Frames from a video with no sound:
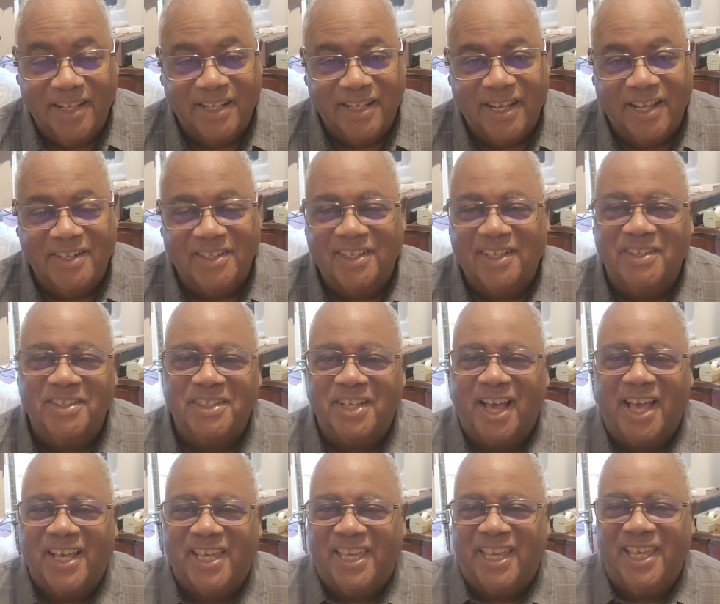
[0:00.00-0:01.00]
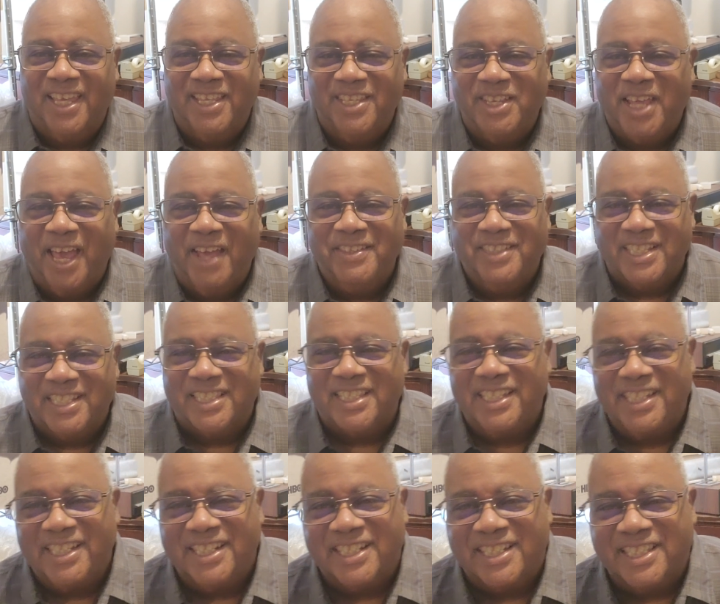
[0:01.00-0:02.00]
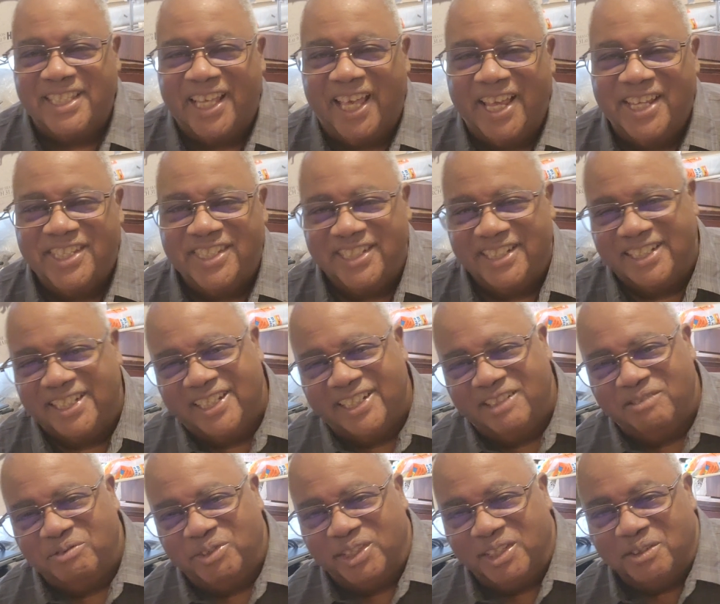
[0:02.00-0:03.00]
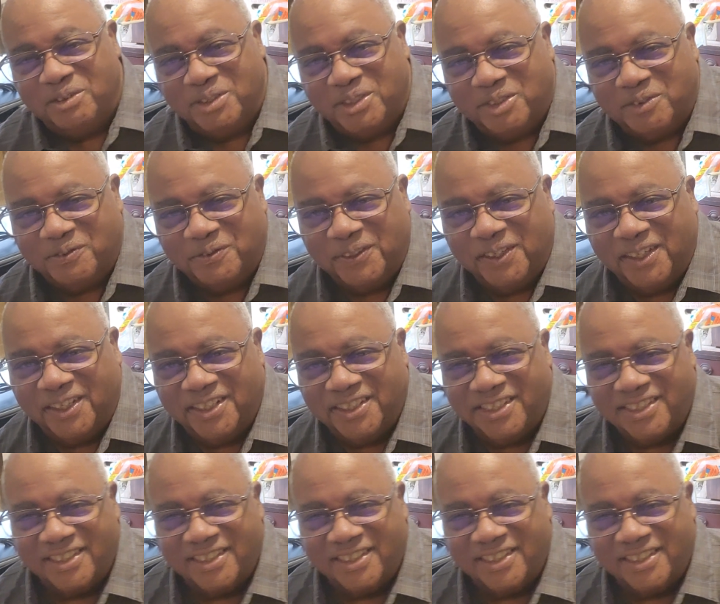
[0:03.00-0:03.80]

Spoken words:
And I can't, you have to see it to see how she did it, but it was fun.